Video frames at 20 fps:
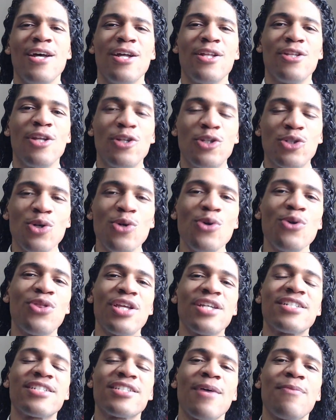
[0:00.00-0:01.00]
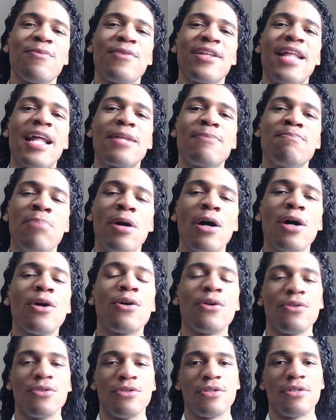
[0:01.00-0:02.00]
the truth is something that
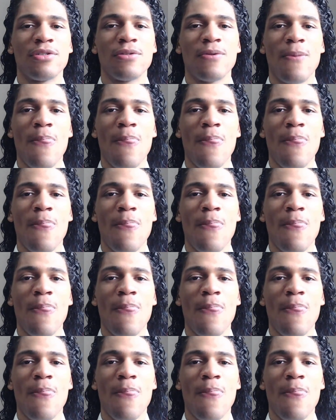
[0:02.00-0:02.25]
burns.